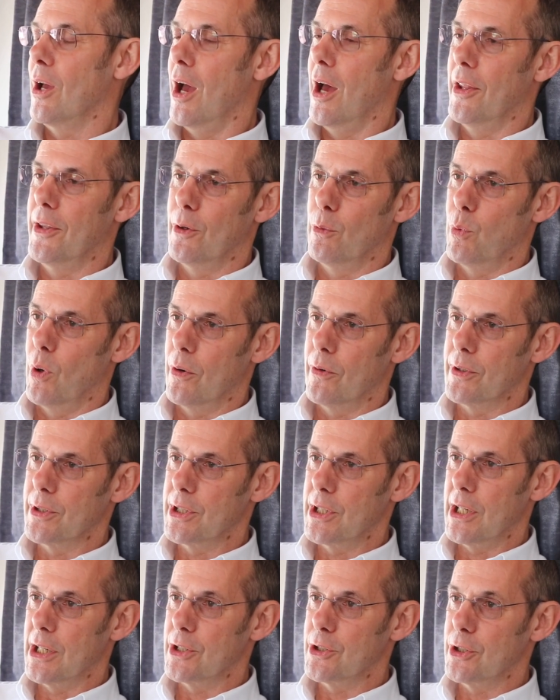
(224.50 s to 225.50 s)
other
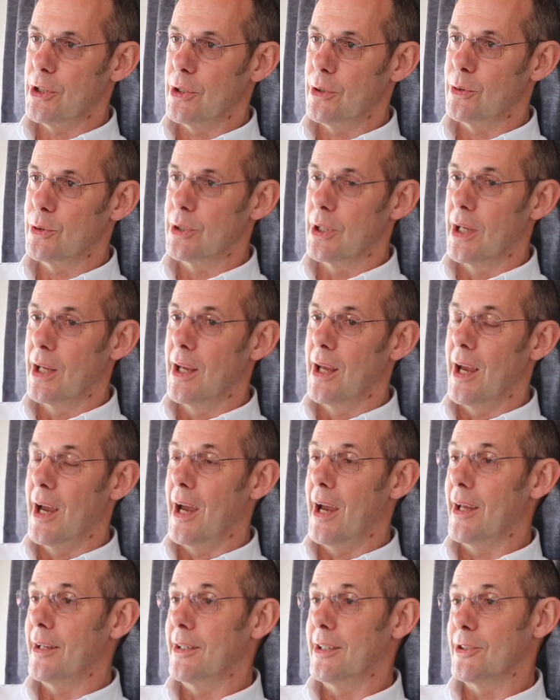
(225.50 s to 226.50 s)
warranty issues,
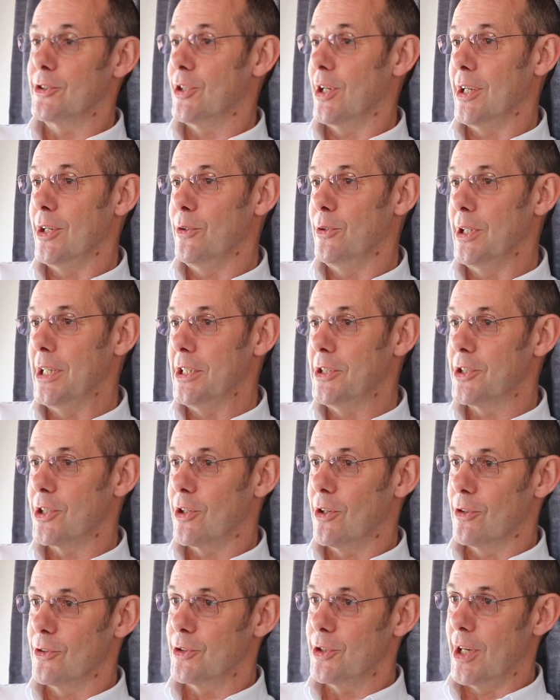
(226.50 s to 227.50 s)
and they'll say you need to
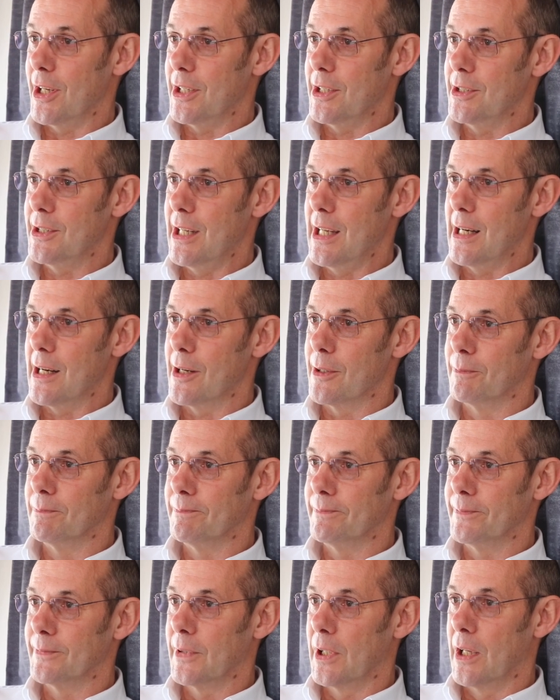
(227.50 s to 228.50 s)
contact your dealer.
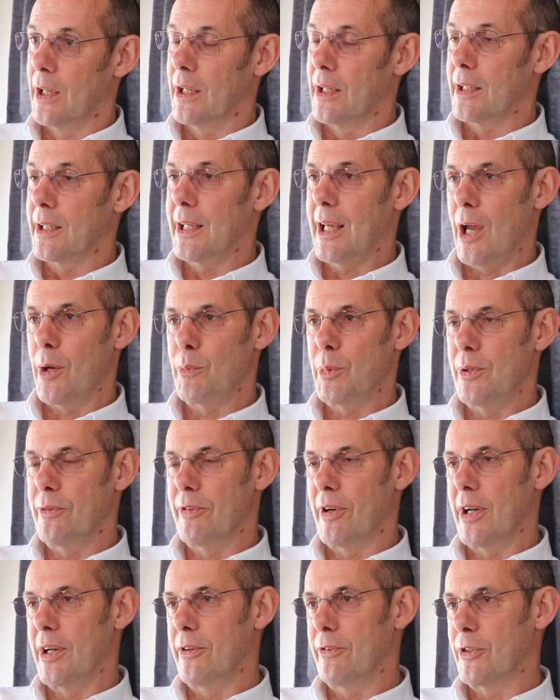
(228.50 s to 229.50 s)
Right. Can be
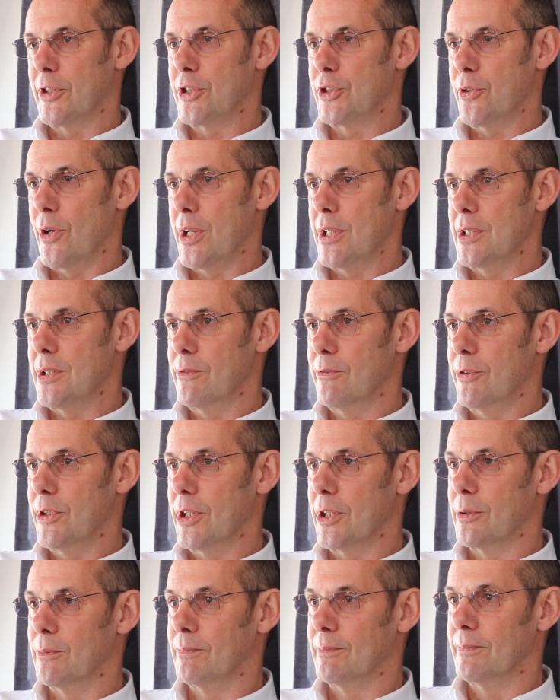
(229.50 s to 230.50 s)
very frustrating for
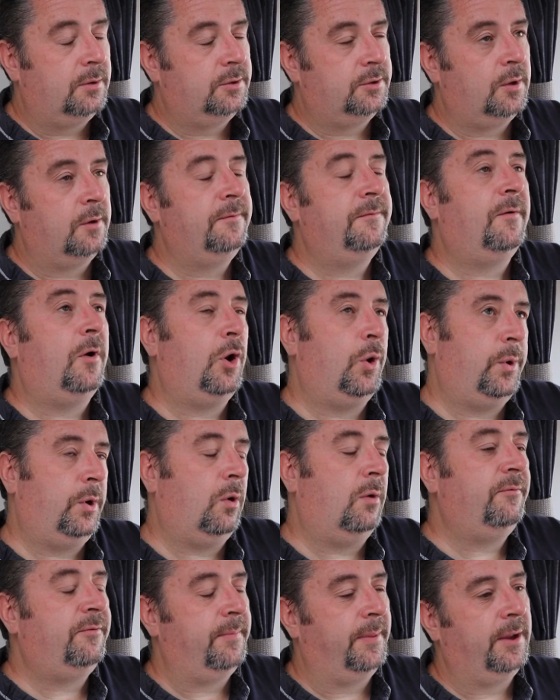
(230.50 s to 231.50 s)
you. So following
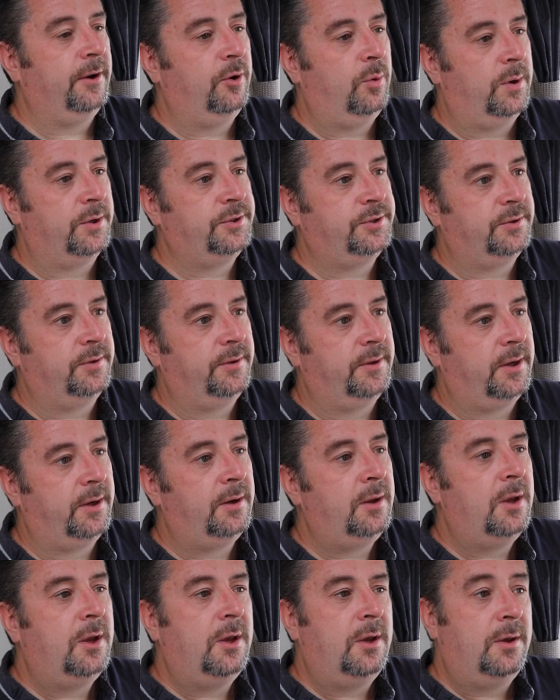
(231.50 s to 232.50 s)
on from that question
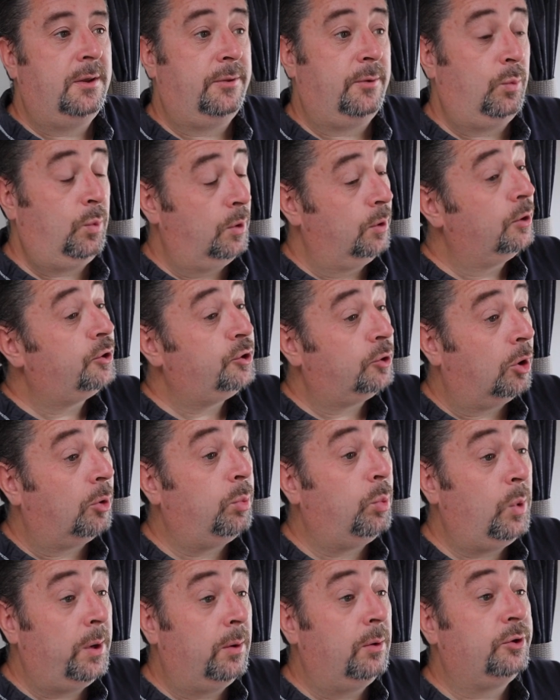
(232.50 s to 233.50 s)
then, the
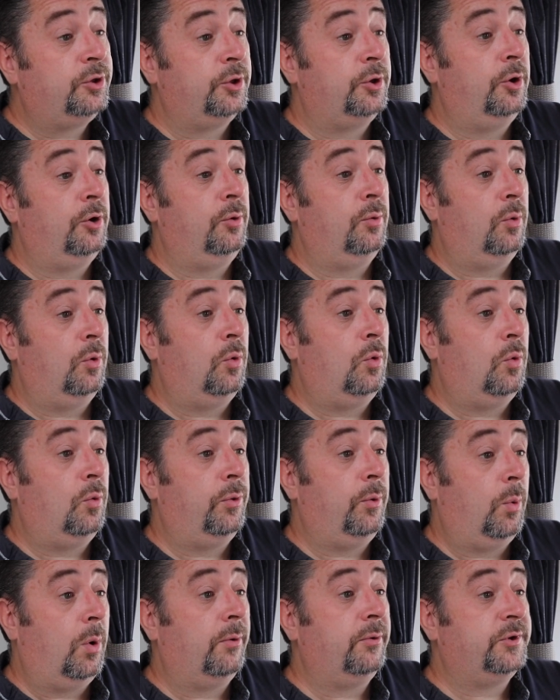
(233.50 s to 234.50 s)
workshop will do
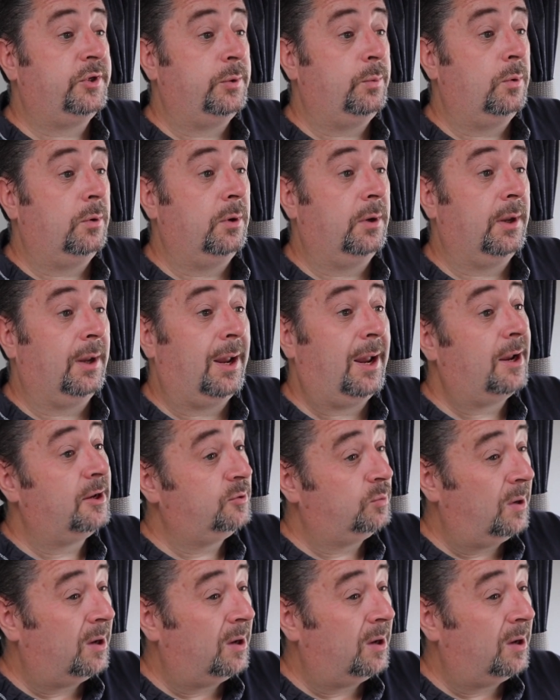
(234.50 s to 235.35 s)
all the warranty work as